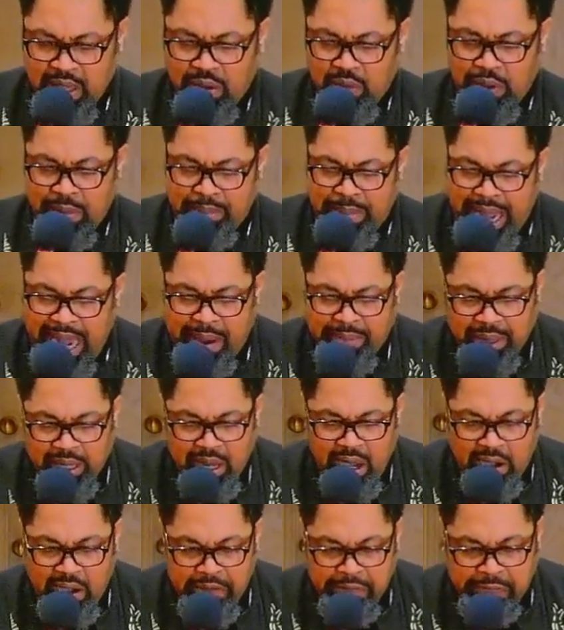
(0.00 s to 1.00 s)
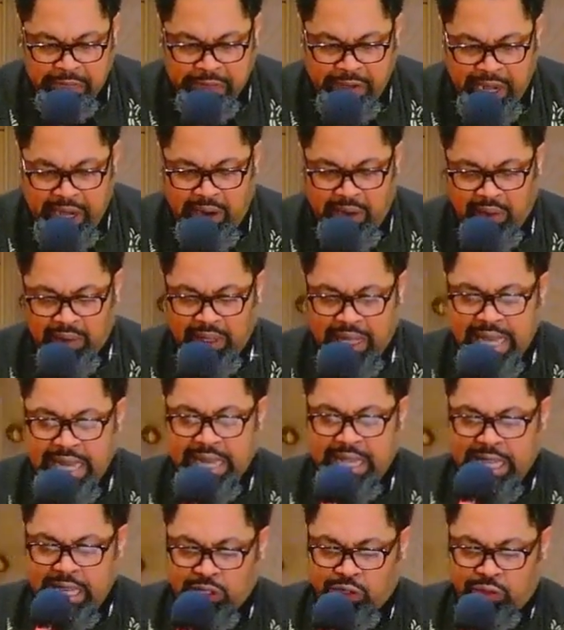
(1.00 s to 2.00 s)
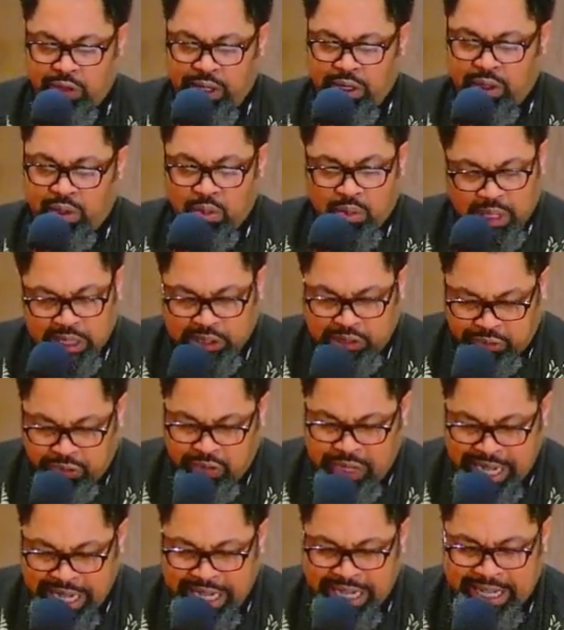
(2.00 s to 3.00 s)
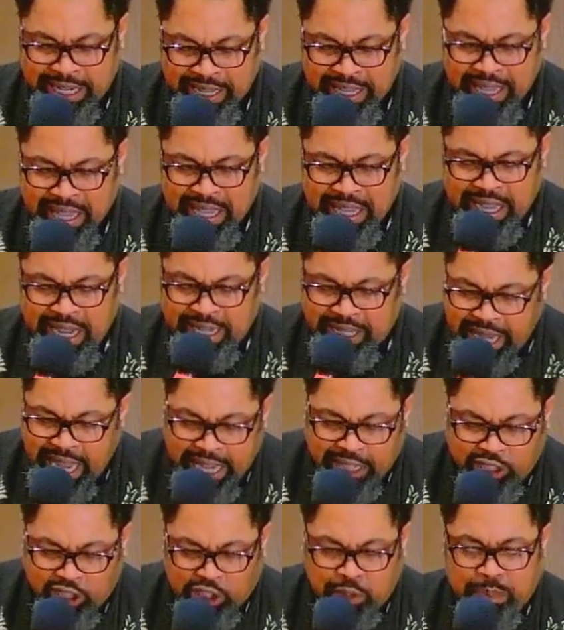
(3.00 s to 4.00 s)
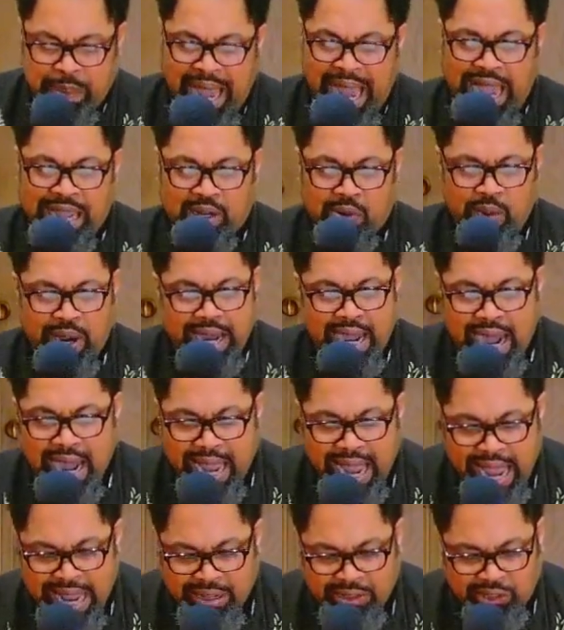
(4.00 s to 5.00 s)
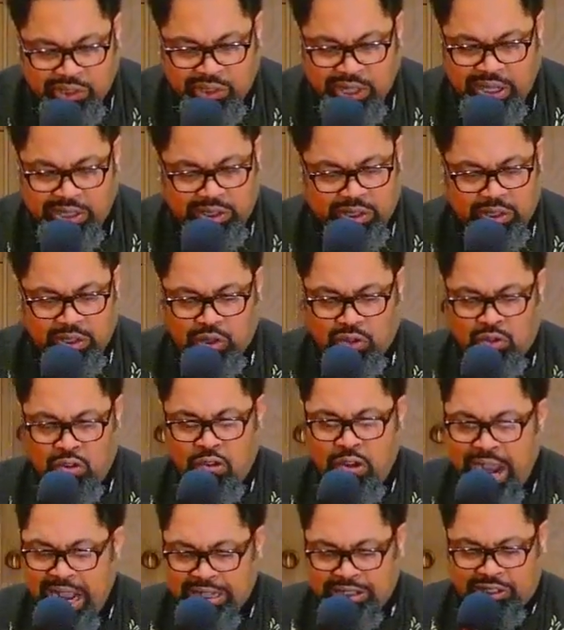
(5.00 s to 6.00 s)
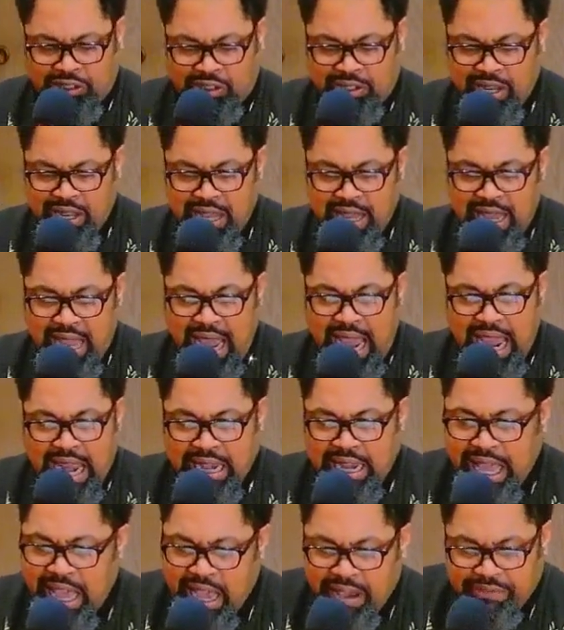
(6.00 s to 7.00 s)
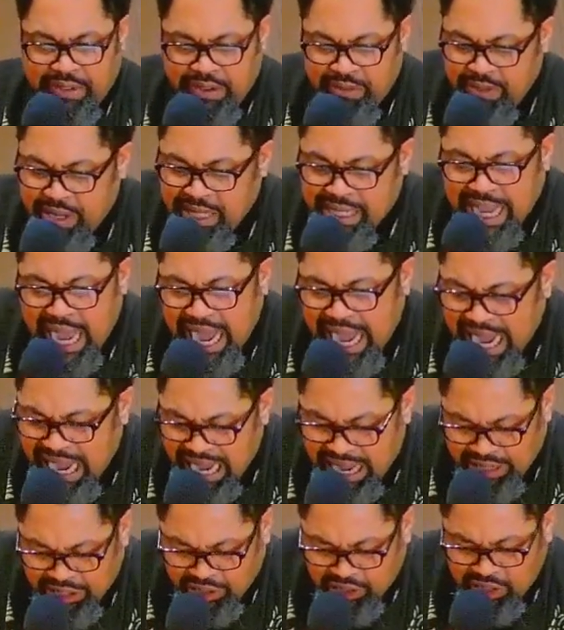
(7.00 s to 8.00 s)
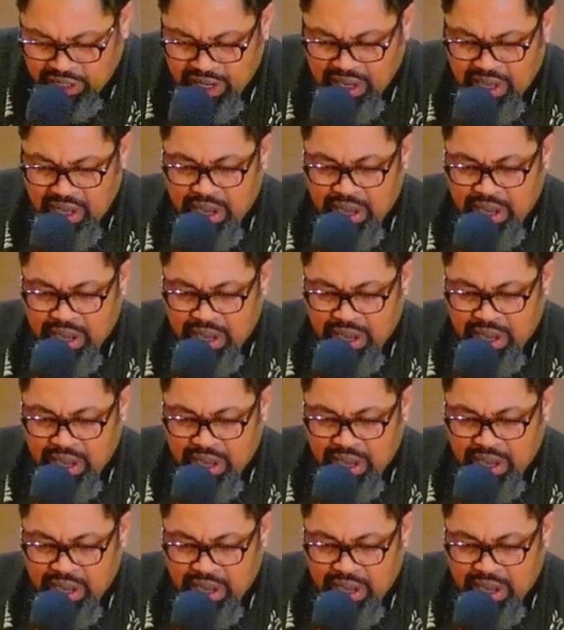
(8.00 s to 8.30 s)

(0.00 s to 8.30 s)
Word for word: When Babylon fell and Israel was freed, he takes us back where our ancestors rest and heaven resides.